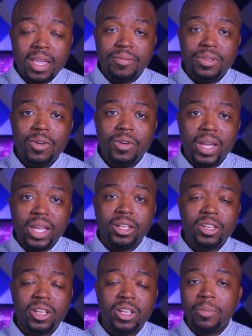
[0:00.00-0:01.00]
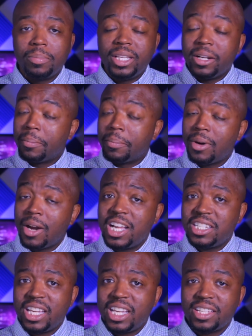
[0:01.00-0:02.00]
if you ain't completing
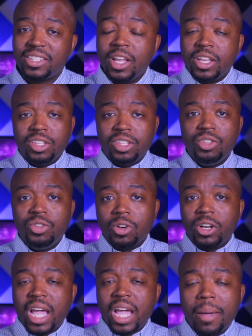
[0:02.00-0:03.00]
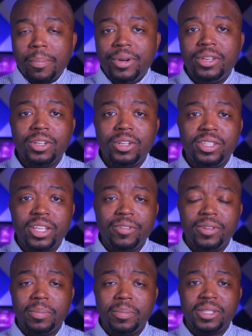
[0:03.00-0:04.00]
projects, you are not putting
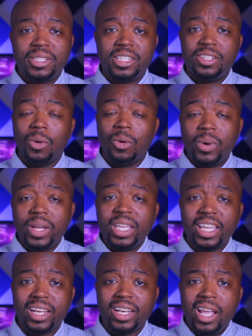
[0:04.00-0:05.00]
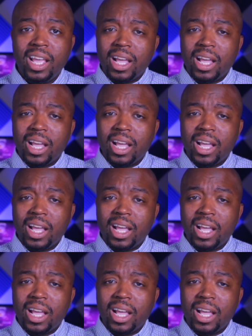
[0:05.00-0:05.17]
yourself in a position to win.